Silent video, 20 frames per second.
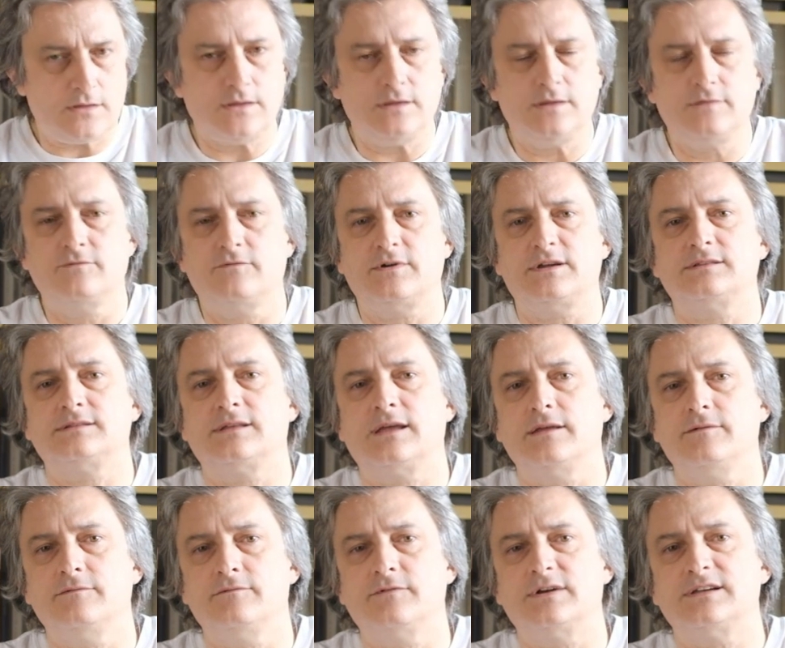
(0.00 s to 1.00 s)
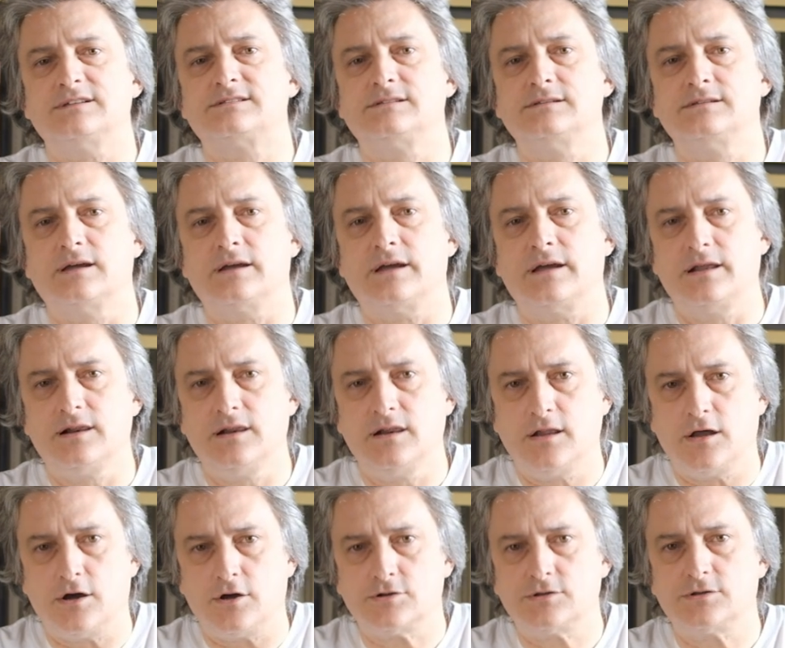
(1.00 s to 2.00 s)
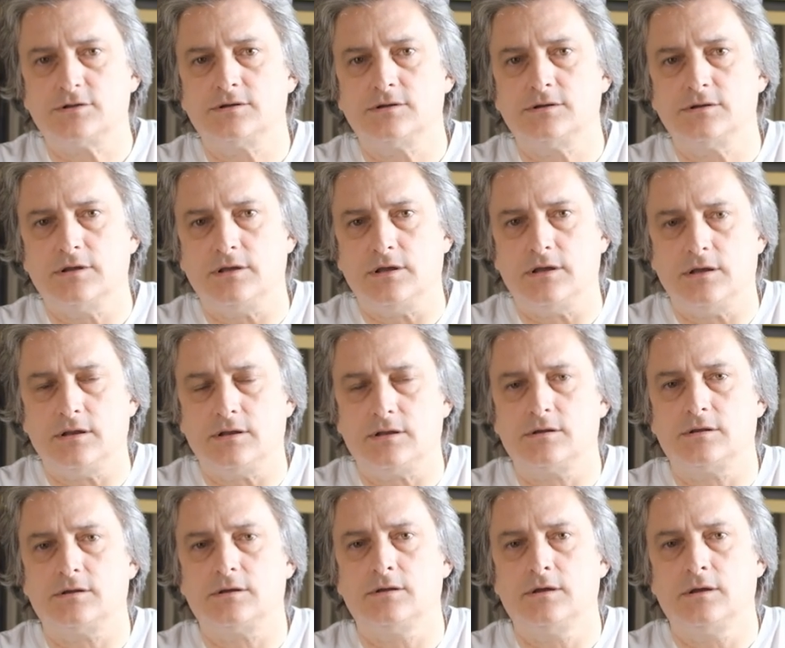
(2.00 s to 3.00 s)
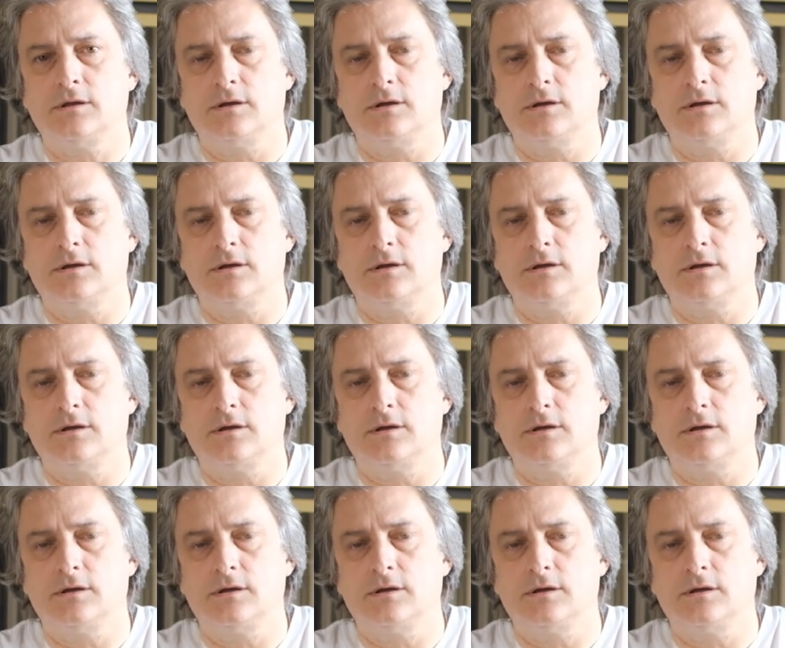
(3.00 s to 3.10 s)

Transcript: they invested a lot in